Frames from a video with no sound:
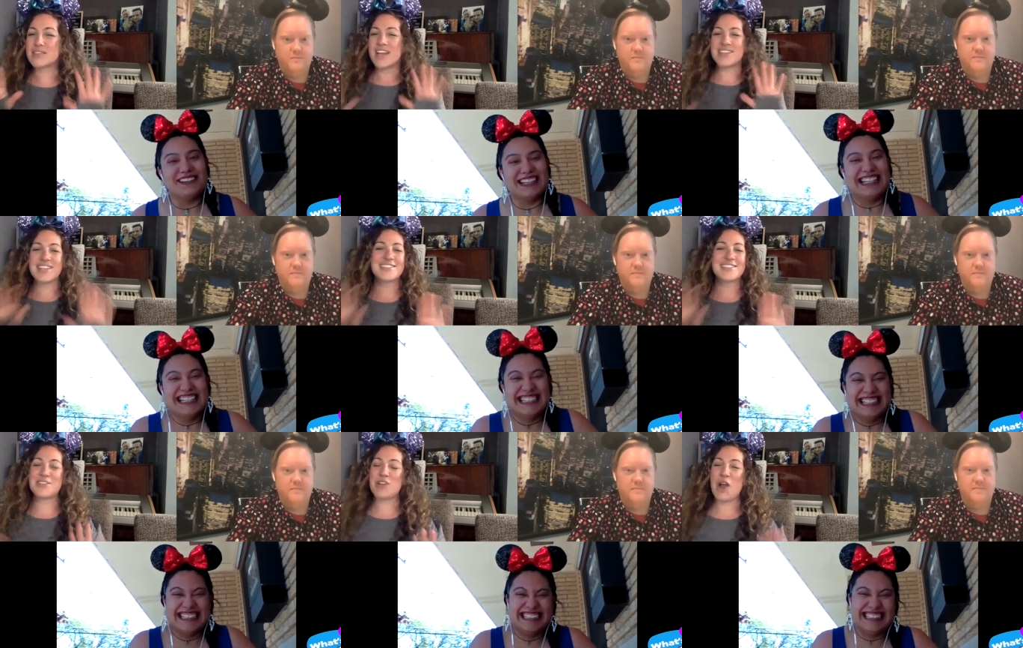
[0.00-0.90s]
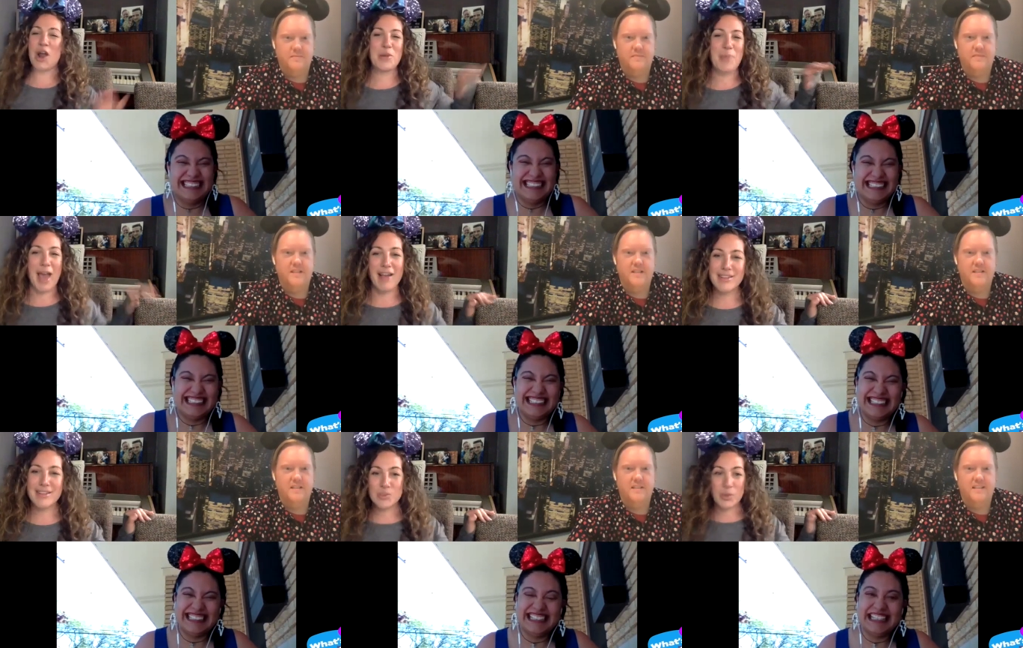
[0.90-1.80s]
Speaker 1: it's like such a hard
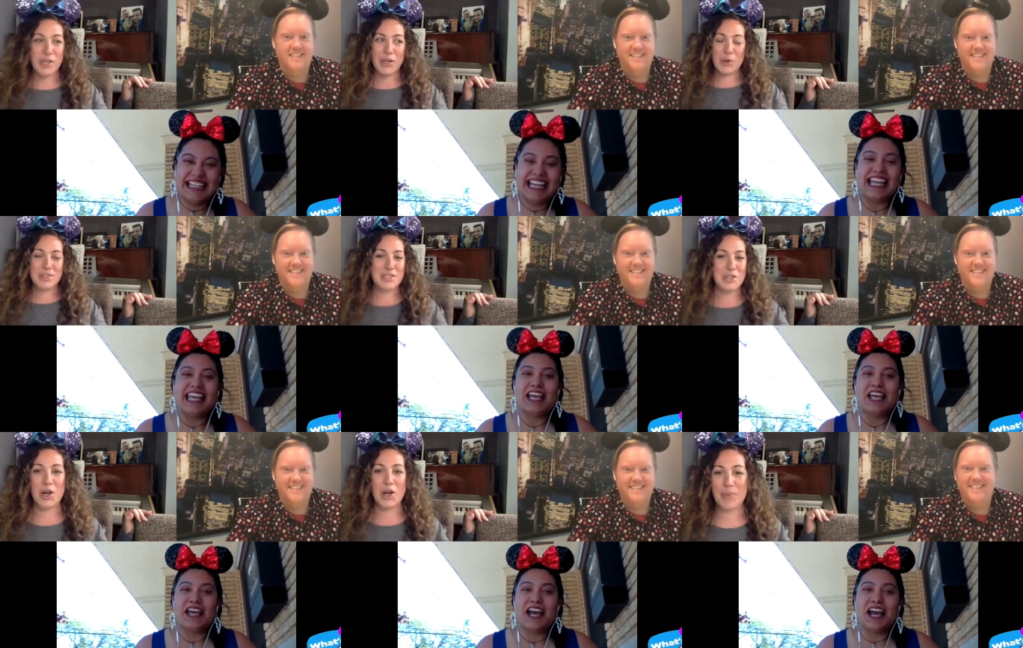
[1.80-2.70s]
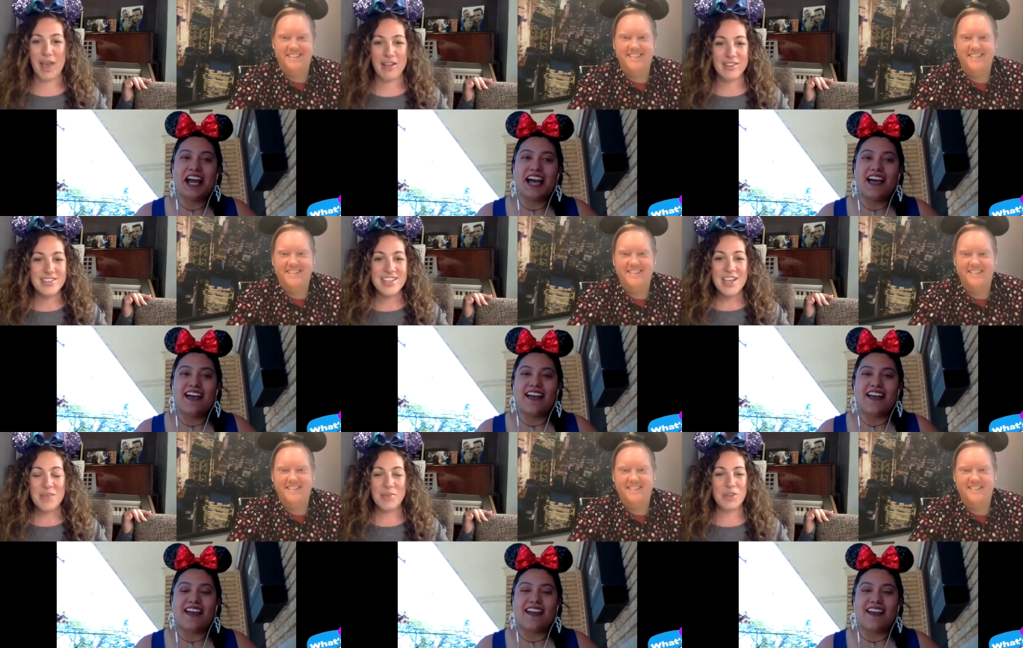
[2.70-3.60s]
balance. We know it's such a hard balance,
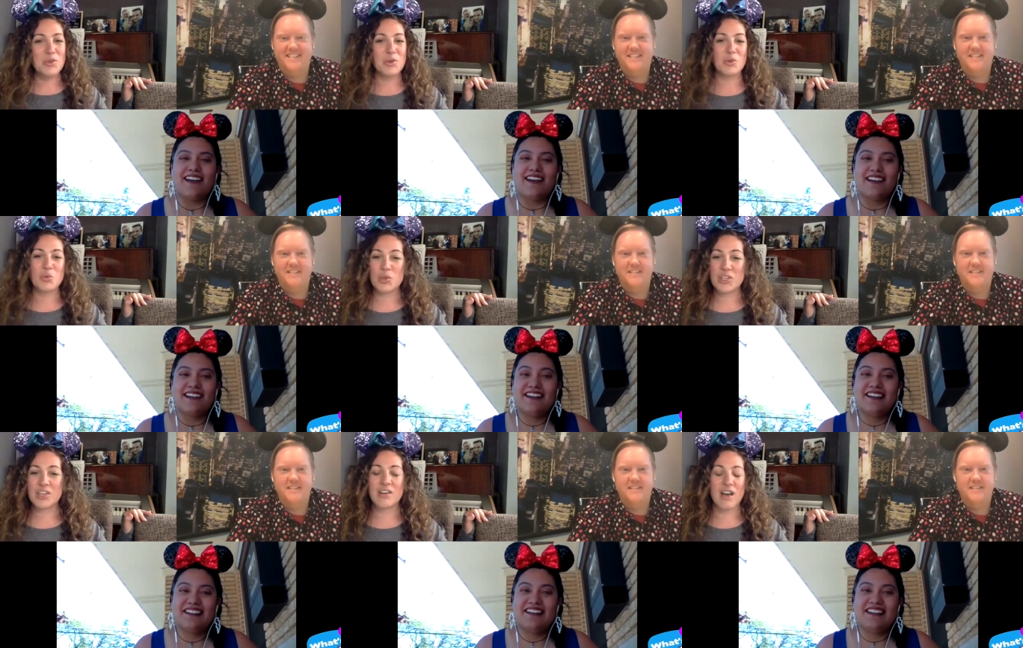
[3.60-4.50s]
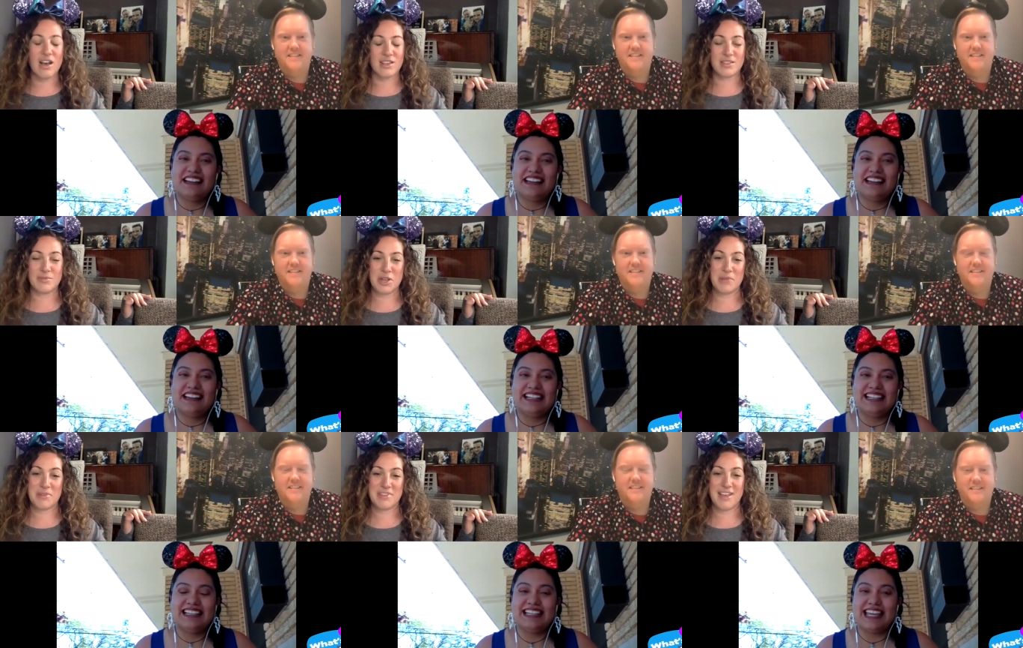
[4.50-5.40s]
but you do a really awesome job
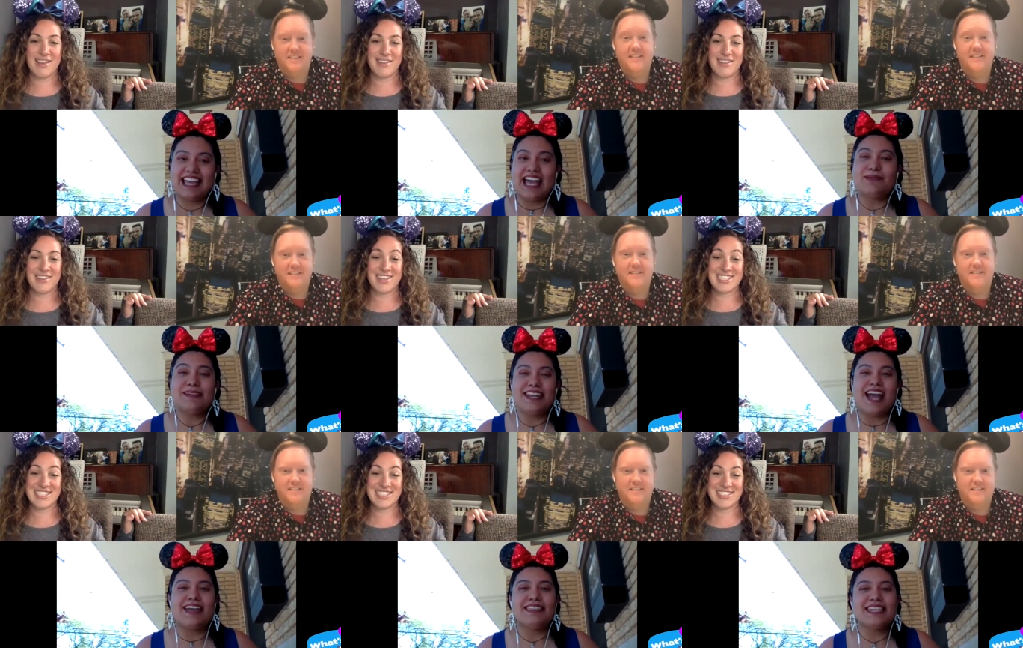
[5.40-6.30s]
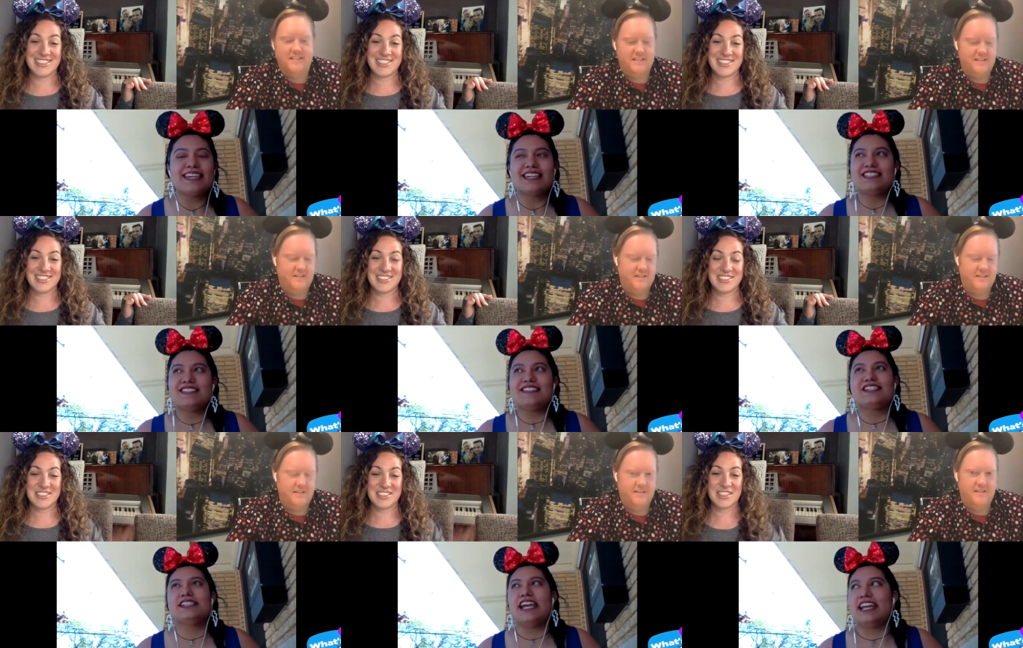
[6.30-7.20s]
with that.
Speaker 2: I mean, I think I could
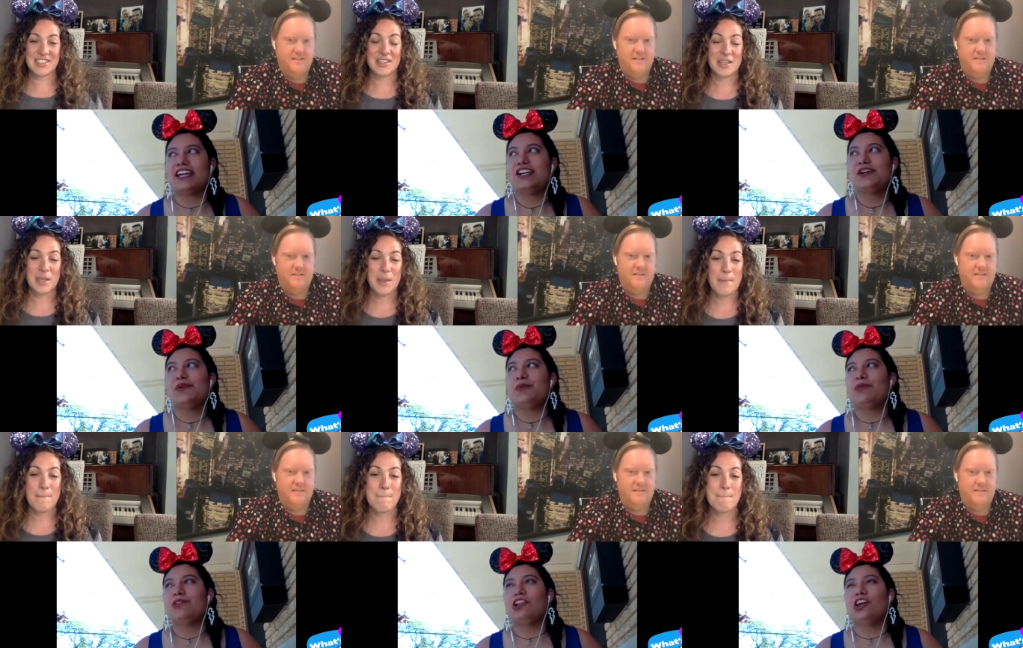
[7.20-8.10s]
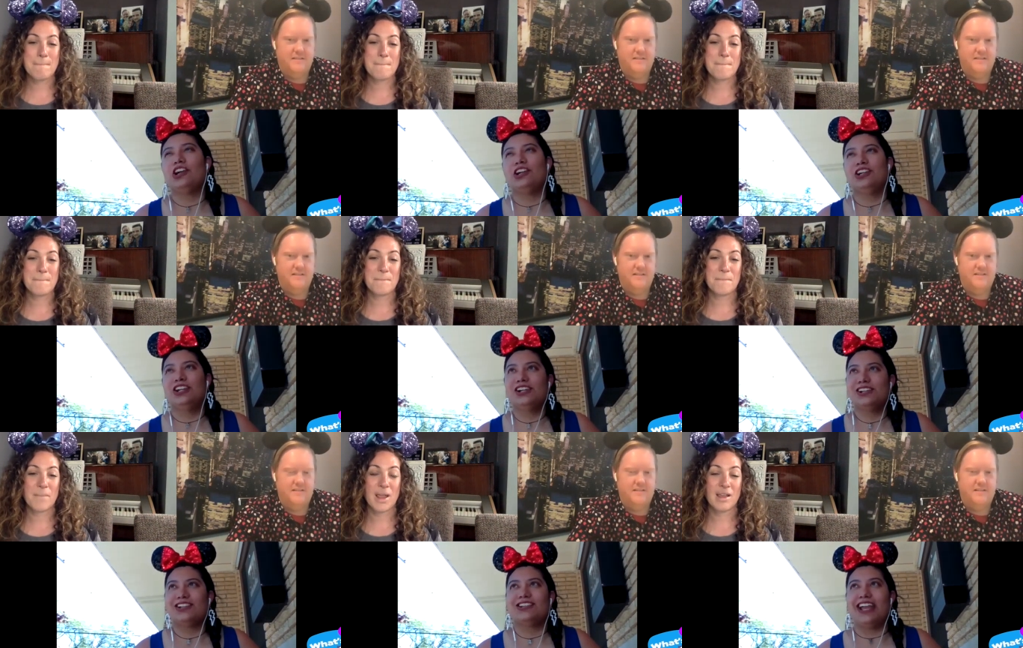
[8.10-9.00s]
still like learn
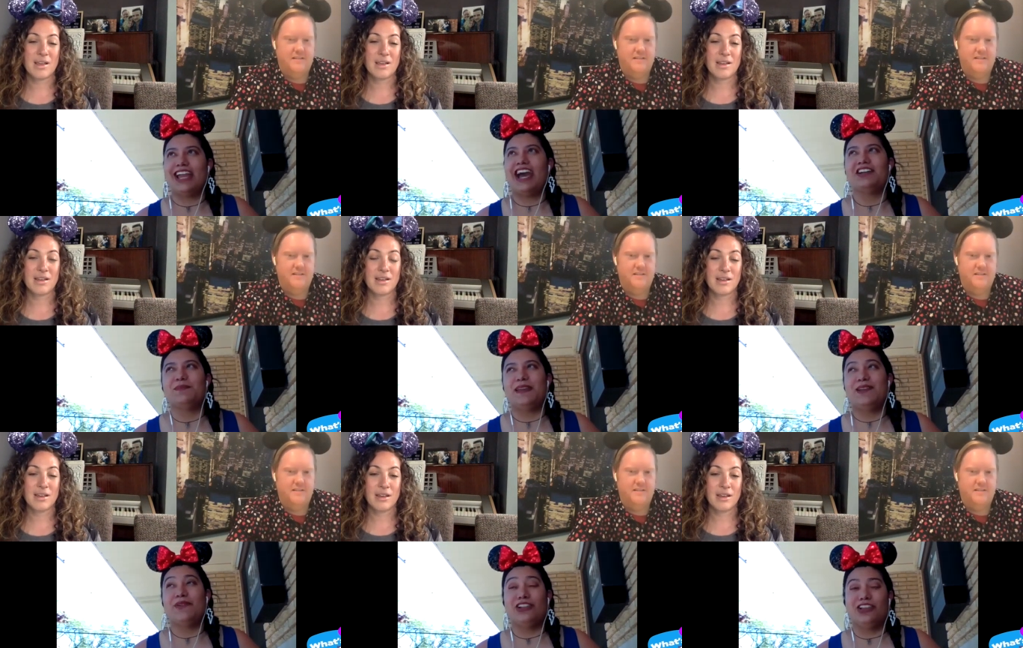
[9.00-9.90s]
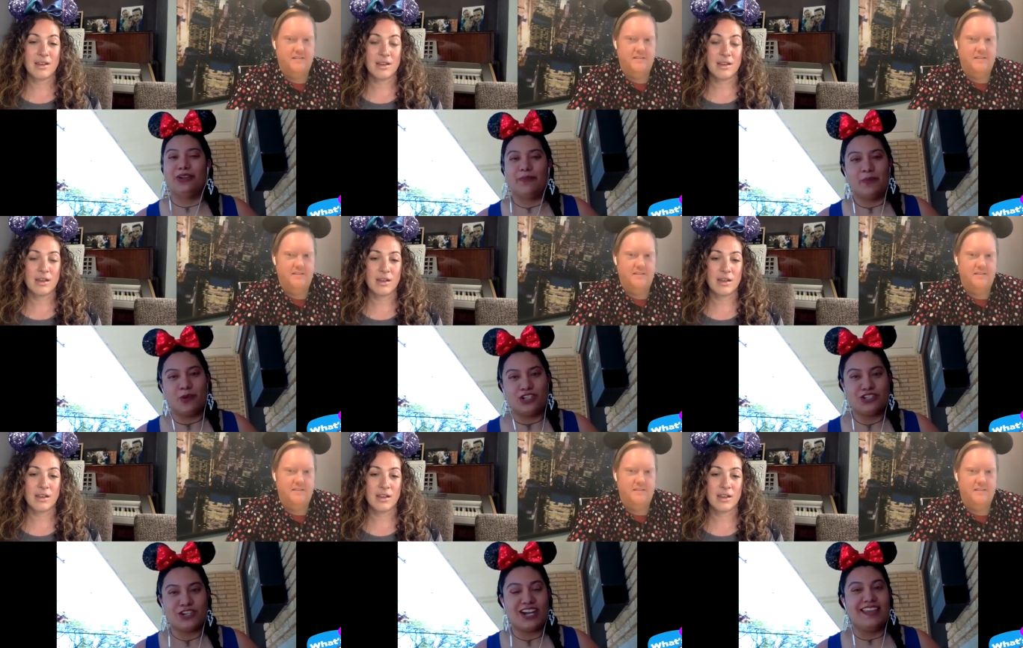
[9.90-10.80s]
like how to be a little bit more
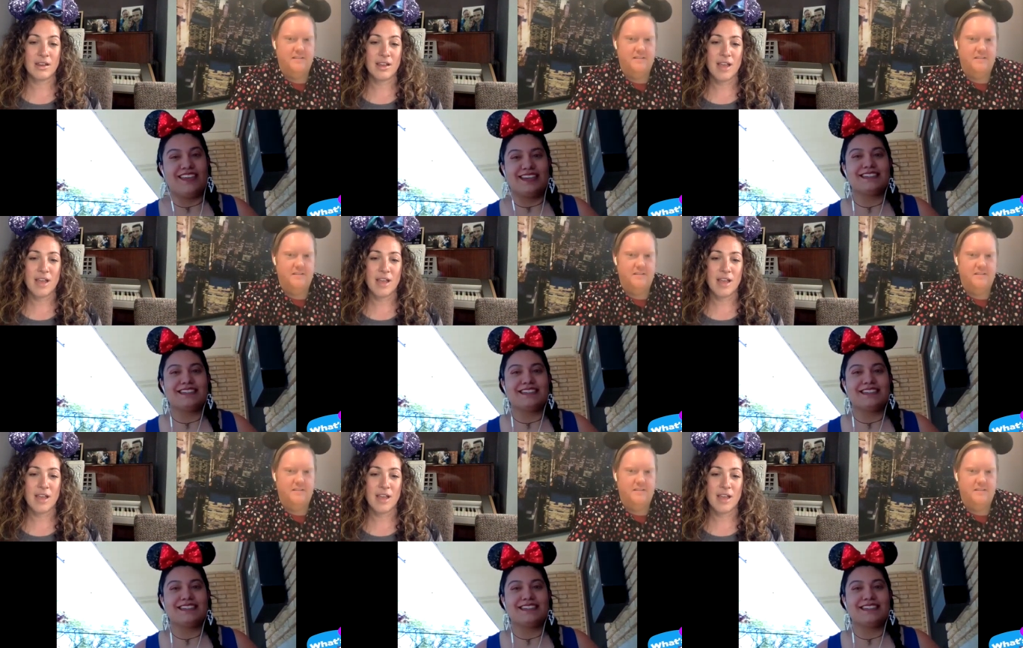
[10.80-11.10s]
stern. I think